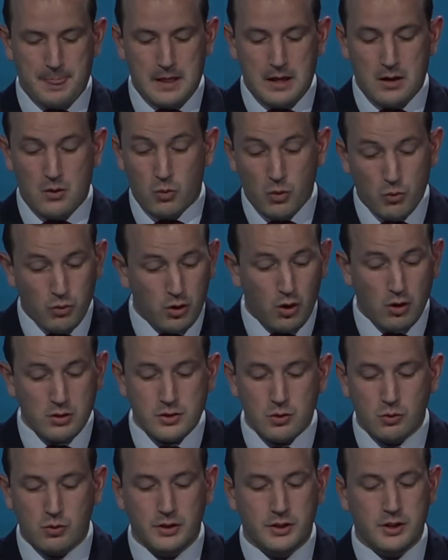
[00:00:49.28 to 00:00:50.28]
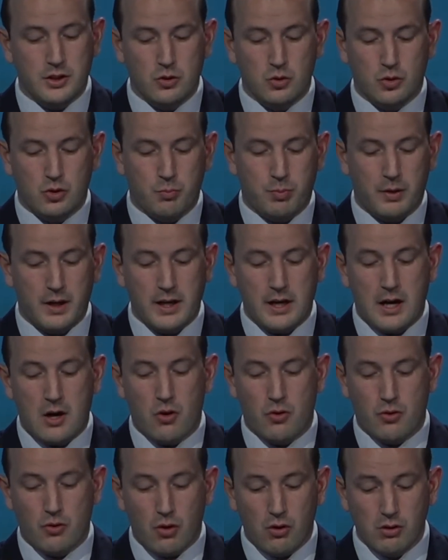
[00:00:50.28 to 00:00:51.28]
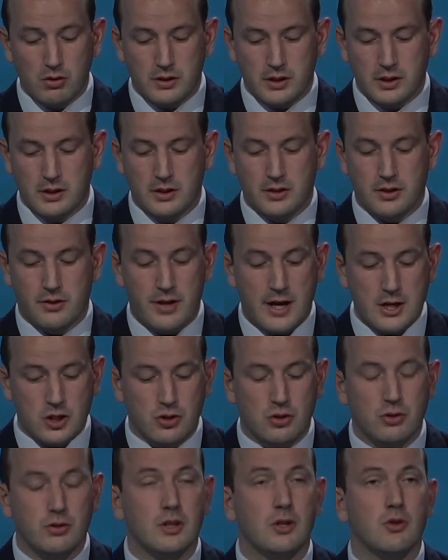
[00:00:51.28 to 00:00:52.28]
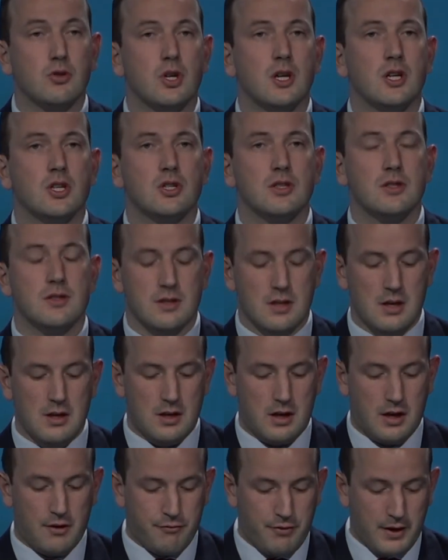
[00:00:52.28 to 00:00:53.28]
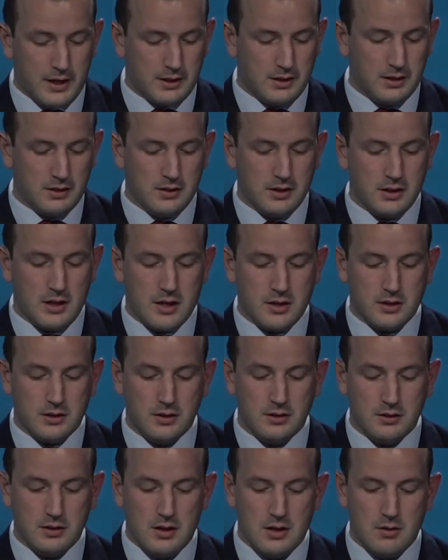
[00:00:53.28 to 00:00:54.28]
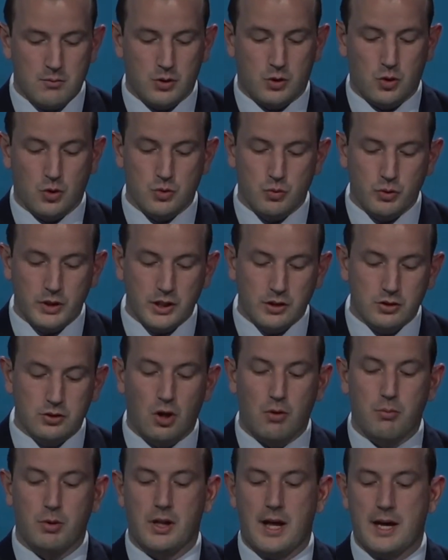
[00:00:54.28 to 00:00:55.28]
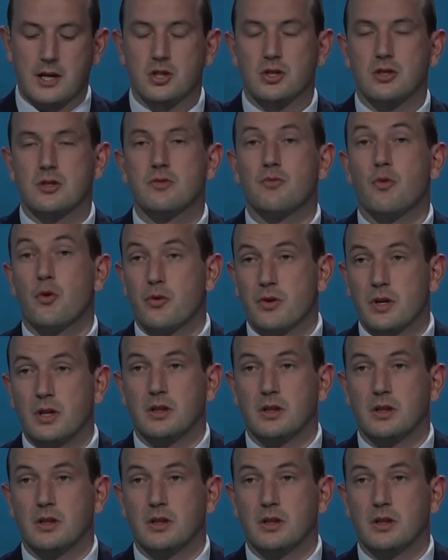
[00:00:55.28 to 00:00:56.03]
We will also continue to play our role in international negotiations affecting the Arctic, because we need global actions for real